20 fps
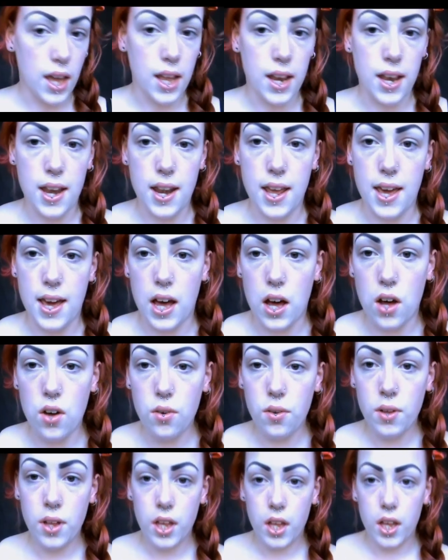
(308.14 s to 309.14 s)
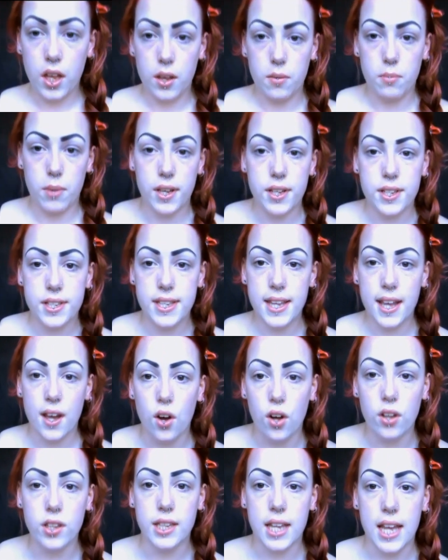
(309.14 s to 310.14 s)
And now, because
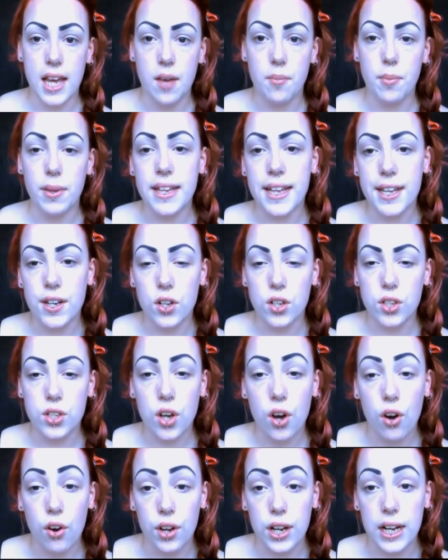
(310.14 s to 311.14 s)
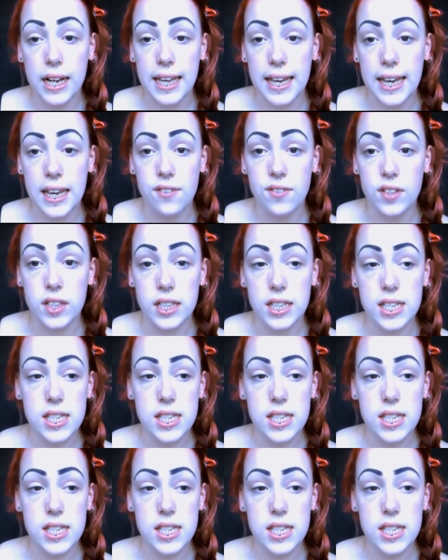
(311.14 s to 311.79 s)
they're on there but they're not totally even,